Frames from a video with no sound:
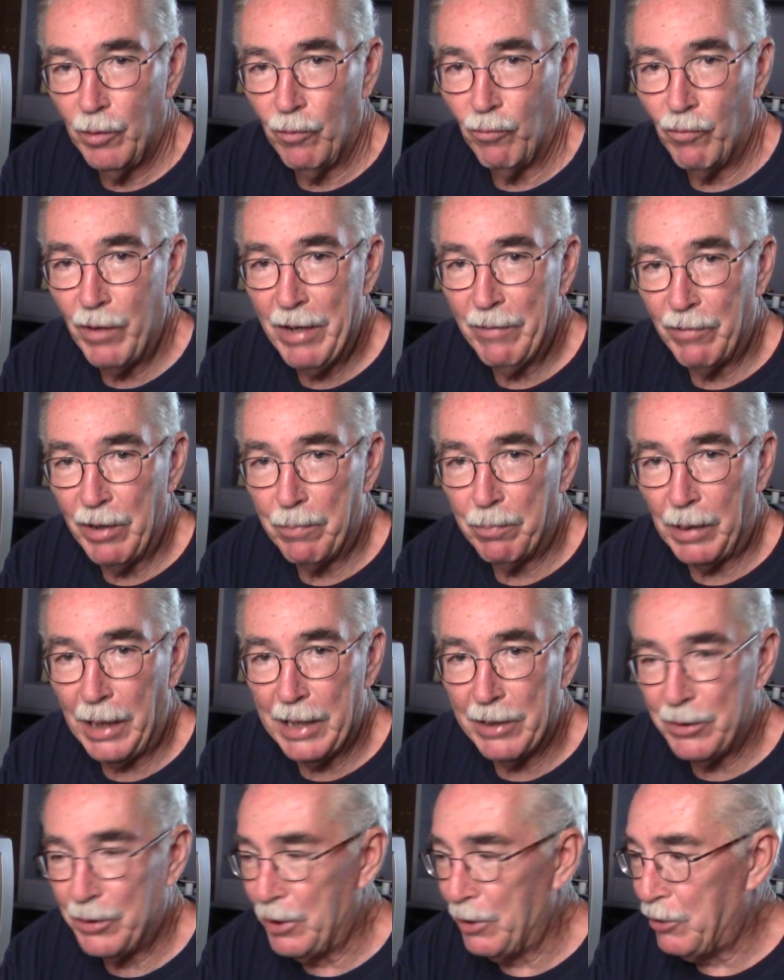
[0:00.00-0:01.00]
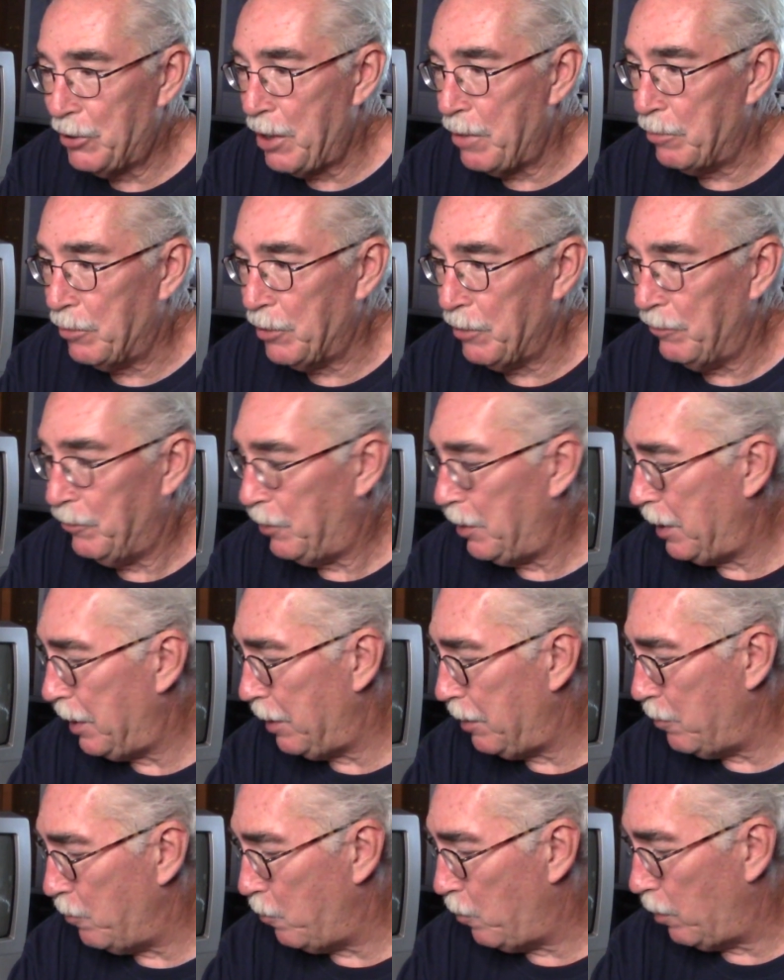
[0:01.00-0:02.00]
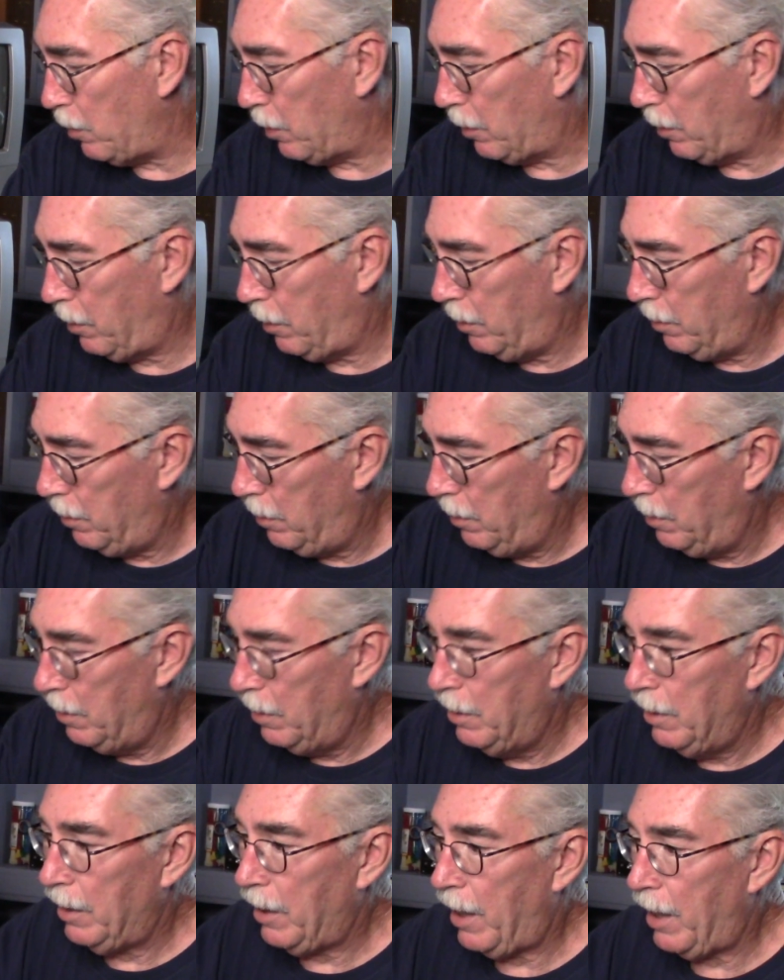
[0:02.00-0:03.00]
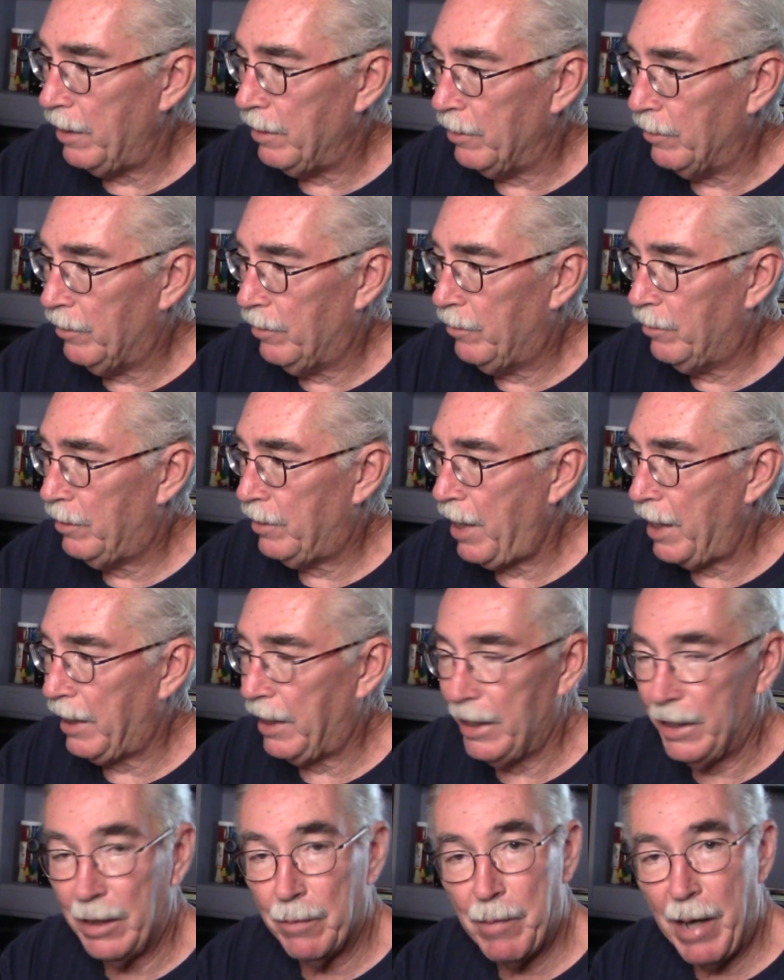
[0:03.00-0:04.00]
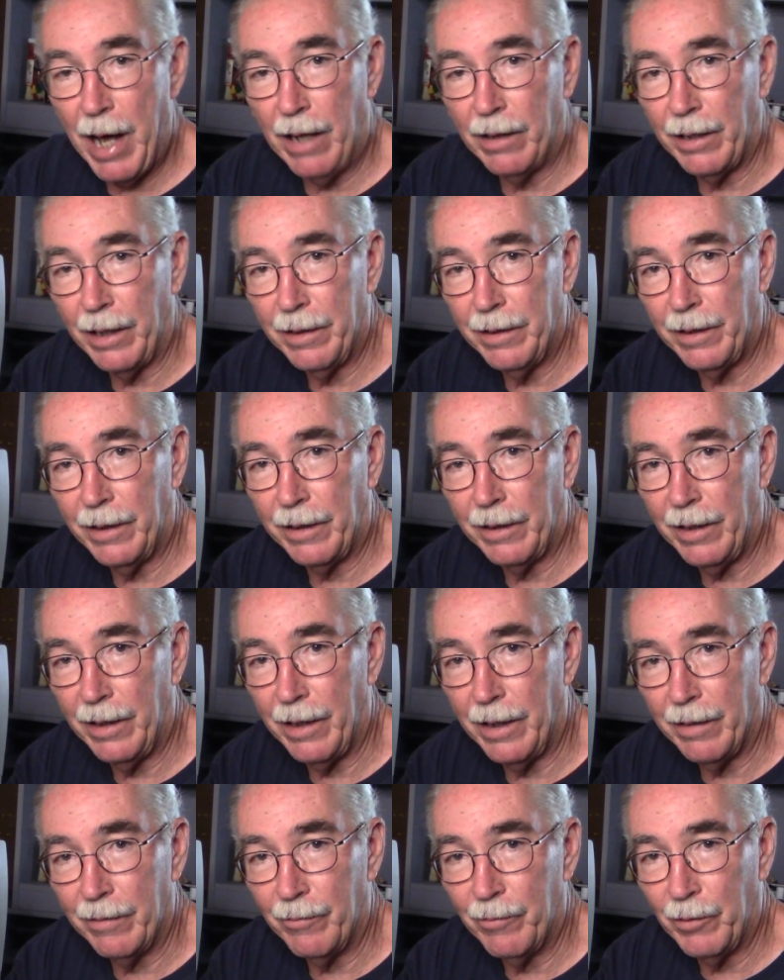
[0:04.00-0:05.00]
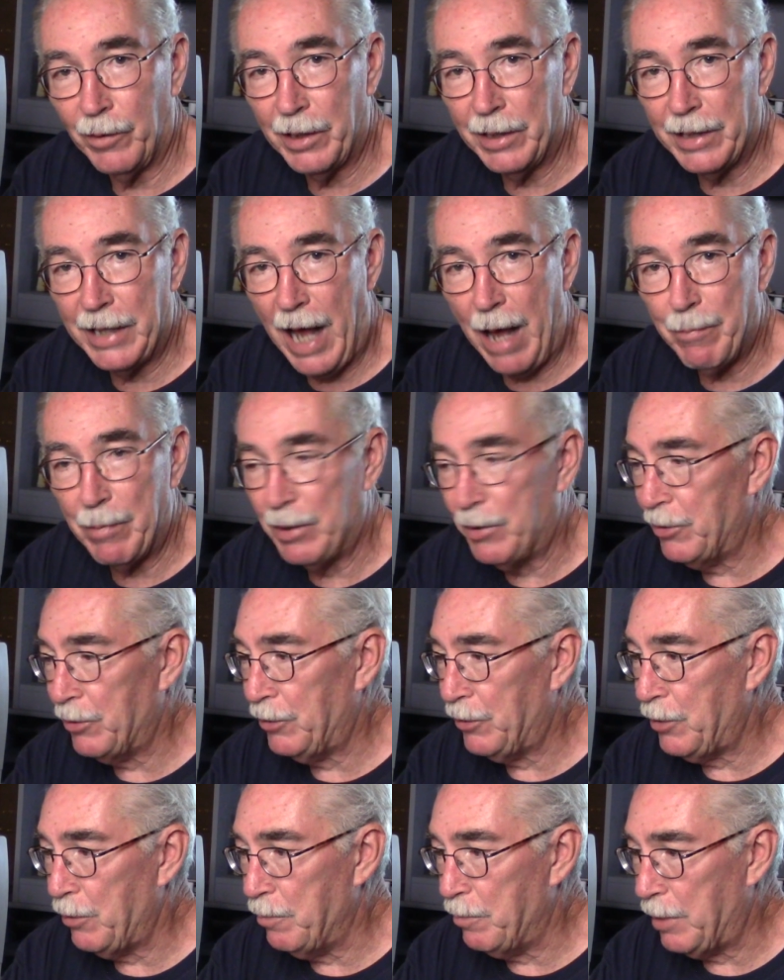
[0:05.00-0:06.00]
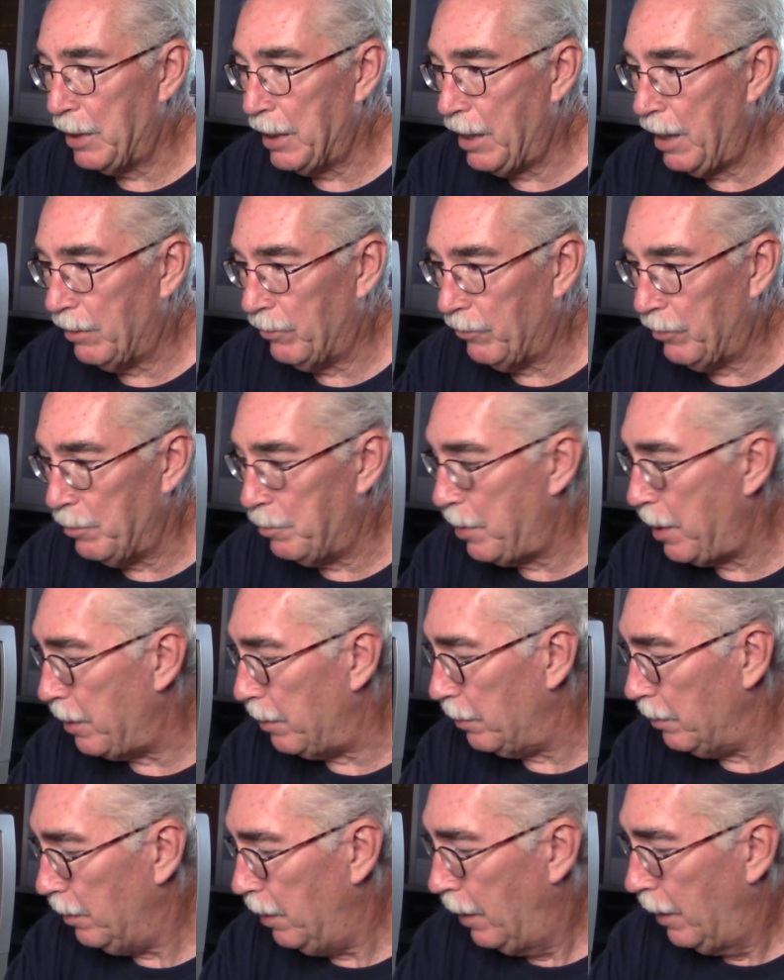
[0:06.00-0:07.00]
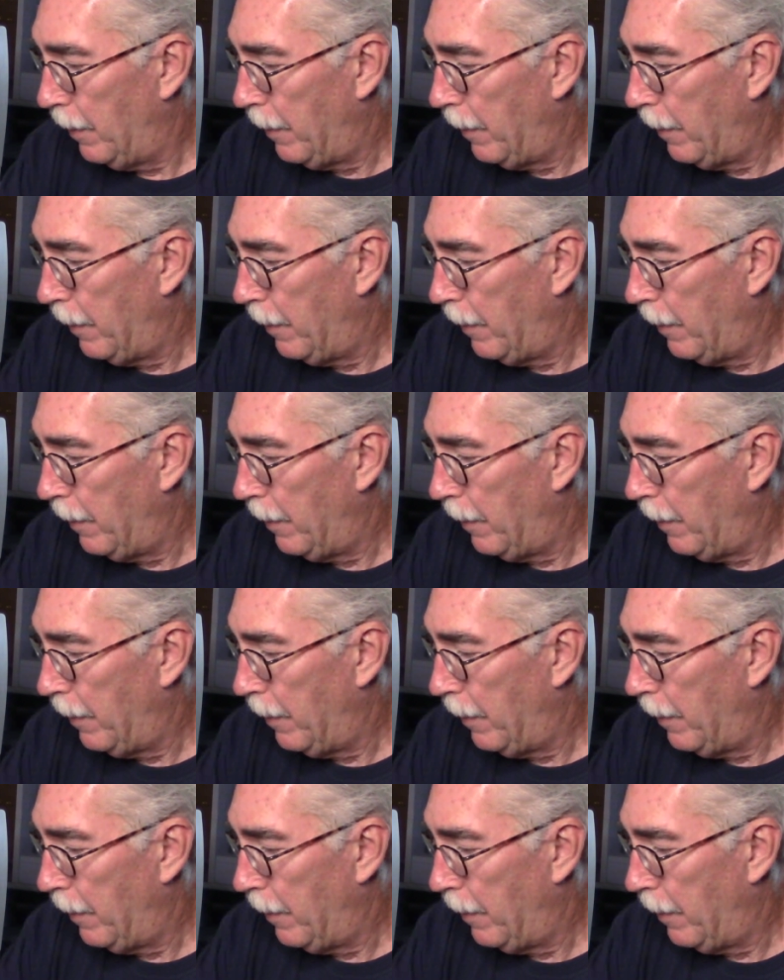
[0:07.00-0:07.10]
replace the chips if they didn't work. And taking them out, I think, really damages them beyond repair.